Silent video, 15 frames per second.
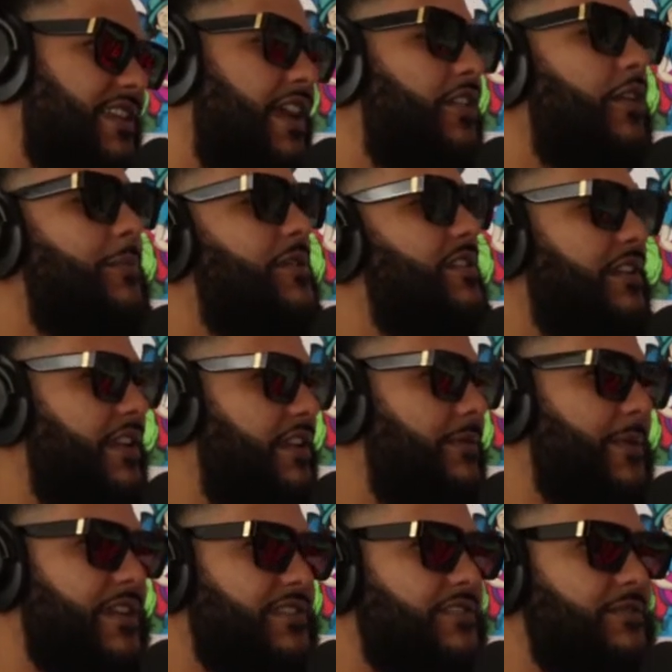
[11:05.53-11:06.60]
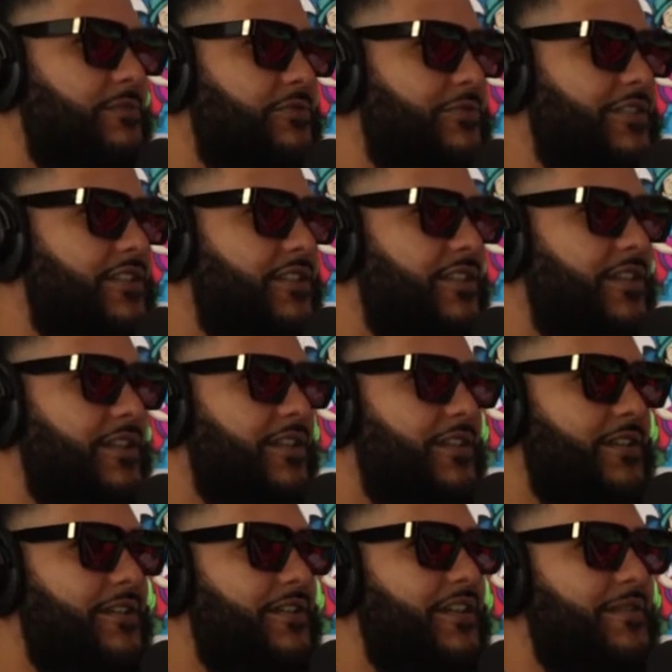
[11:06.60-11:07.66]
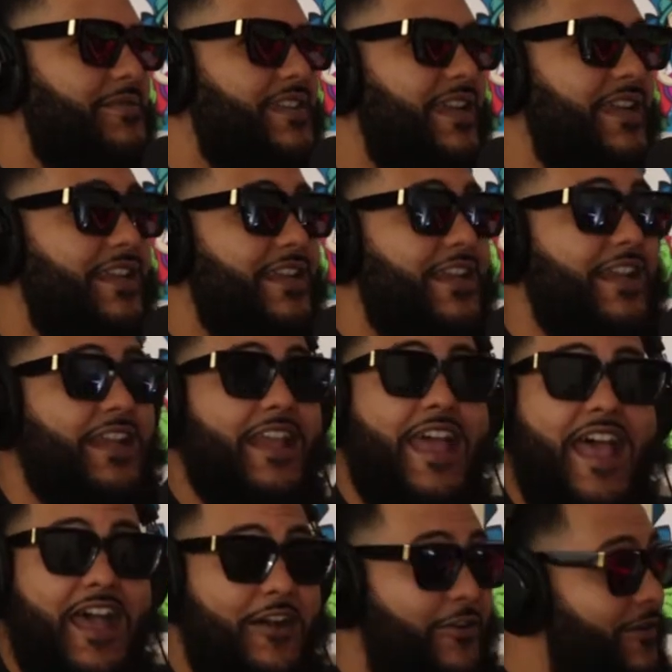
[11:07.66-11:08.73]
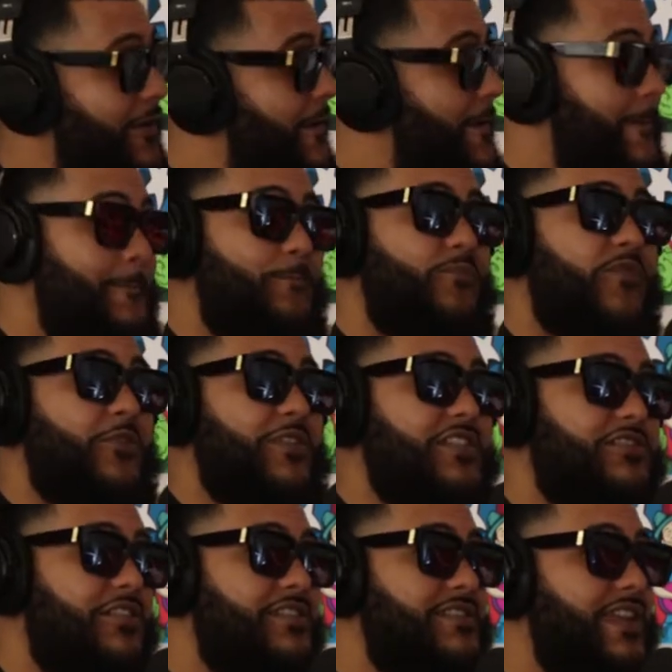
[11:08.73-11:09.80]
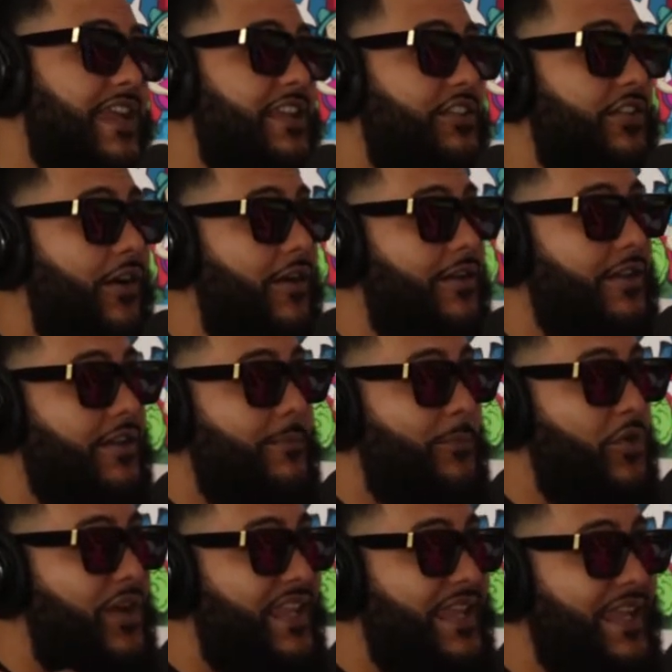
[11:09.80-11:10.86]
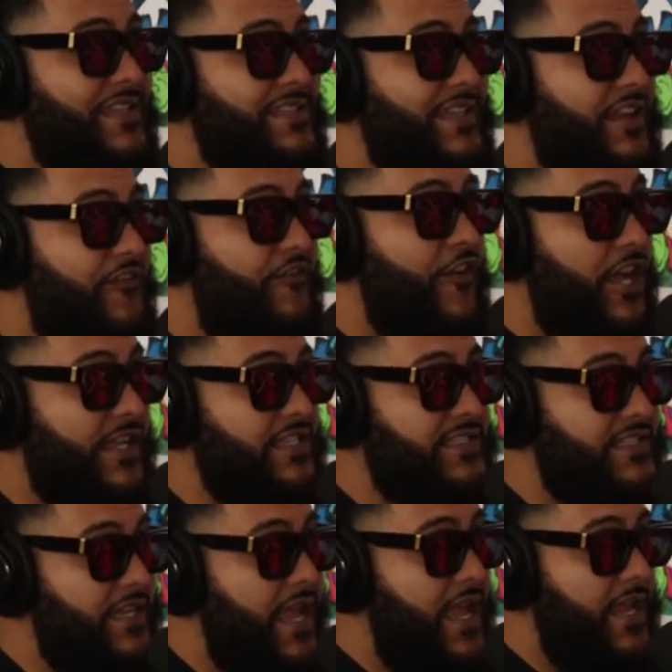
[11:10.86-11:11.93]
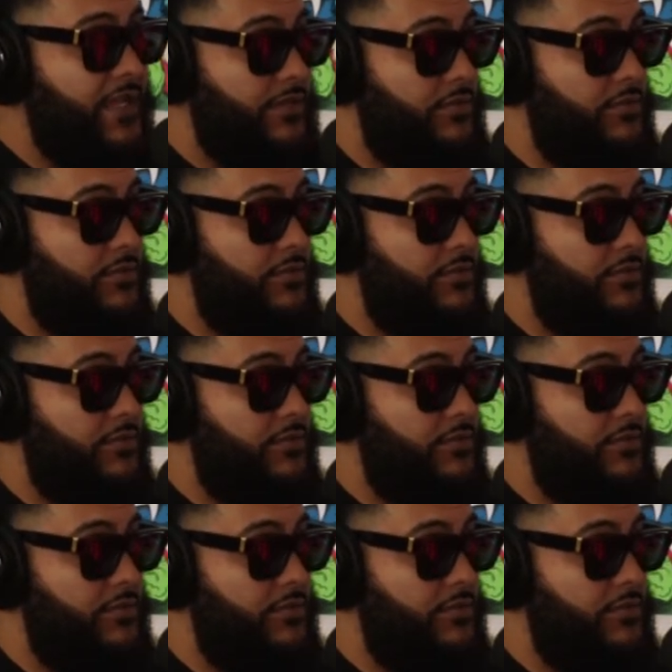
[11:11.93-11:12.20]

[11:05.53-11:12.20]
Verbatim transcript: I know I'm gonna need them at some point. You know what I'm saying? And then now when it starts getting dark, your boy can't see a fucking sign.